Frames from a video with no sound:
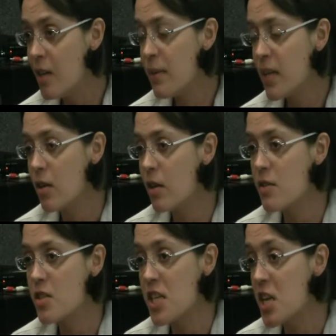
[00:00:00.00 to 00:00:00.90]

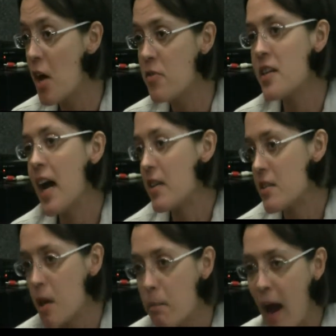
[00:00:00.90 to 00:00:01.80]
because she knows that
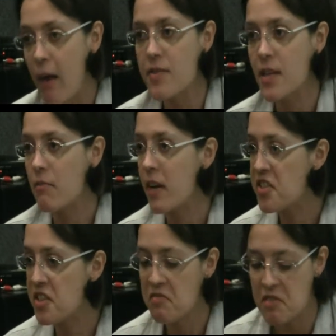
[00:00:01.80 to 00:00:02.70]
her parents are
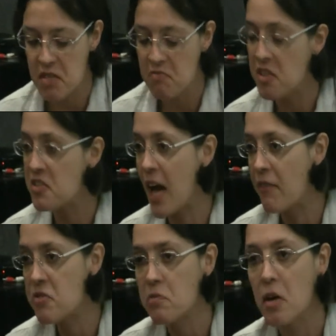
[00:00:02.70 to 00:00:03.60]
rich and she doesn't
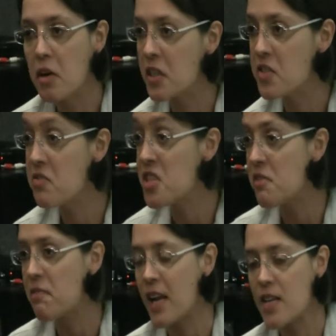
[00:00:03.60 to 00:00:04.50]
have to work and so
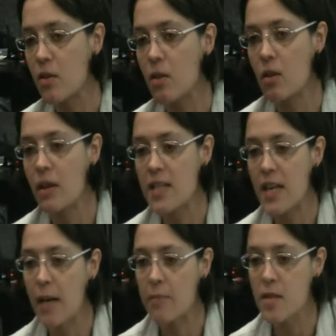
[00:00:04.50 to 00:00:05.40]
she fails all her
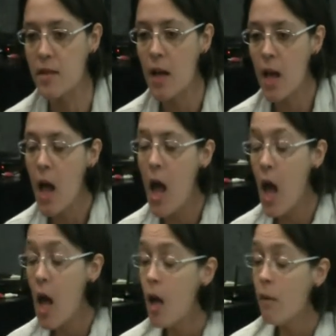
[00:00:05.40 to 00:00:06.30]
exams.
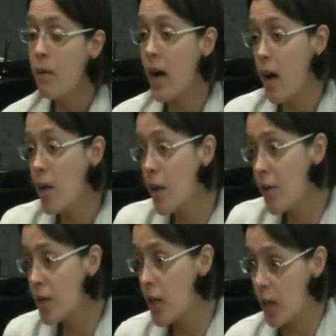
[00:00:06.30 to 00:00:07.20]
But
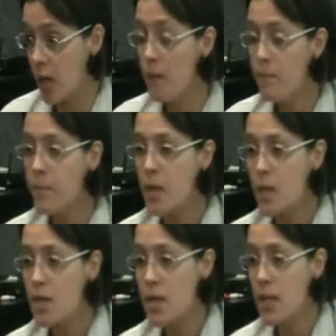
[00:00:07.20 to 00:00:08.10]
another girl,
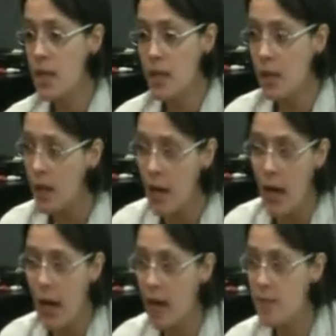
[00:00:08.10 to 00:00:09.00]
she
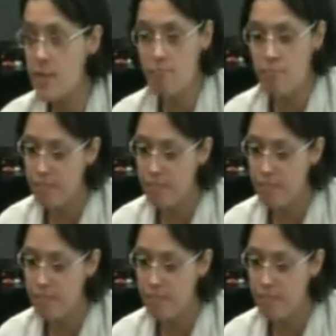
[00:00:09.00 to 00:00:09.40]
has